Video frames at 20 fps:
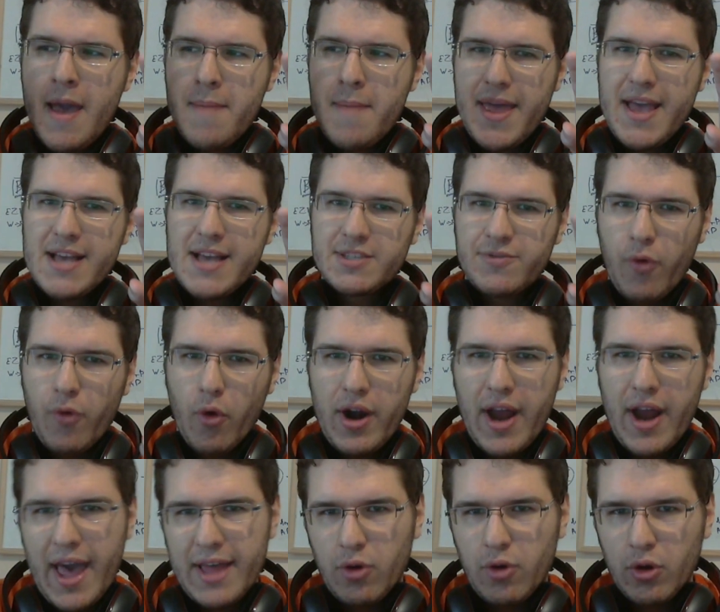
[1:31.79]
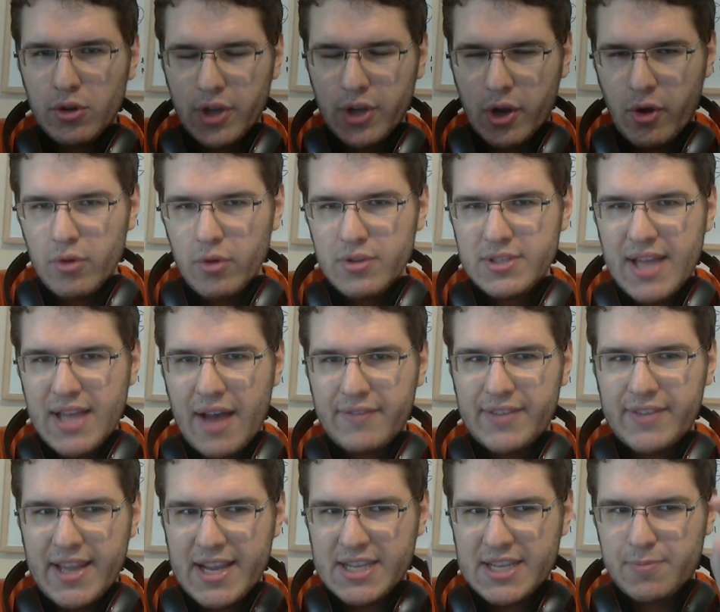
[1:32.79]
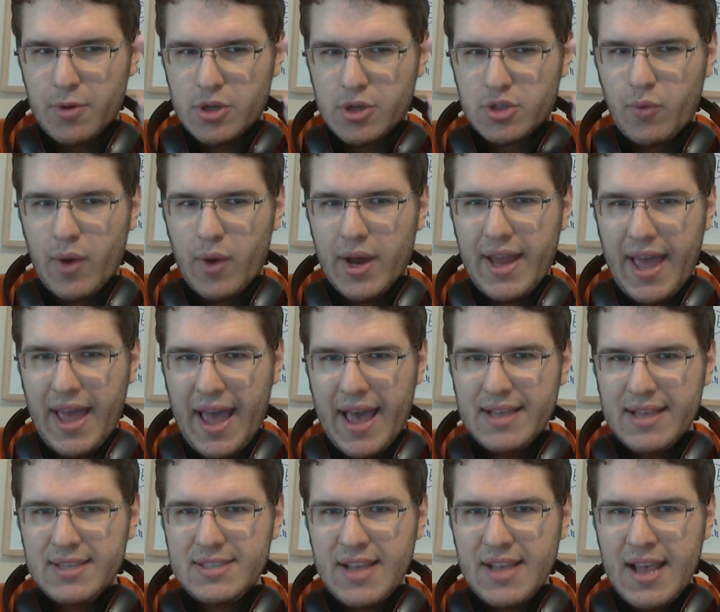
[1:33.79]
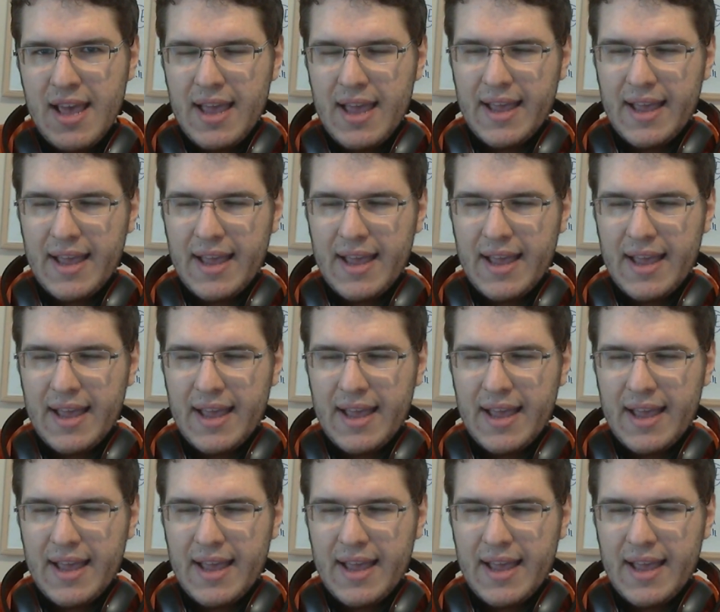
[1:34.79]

PS4 had all the cool stuff that Xbox One has,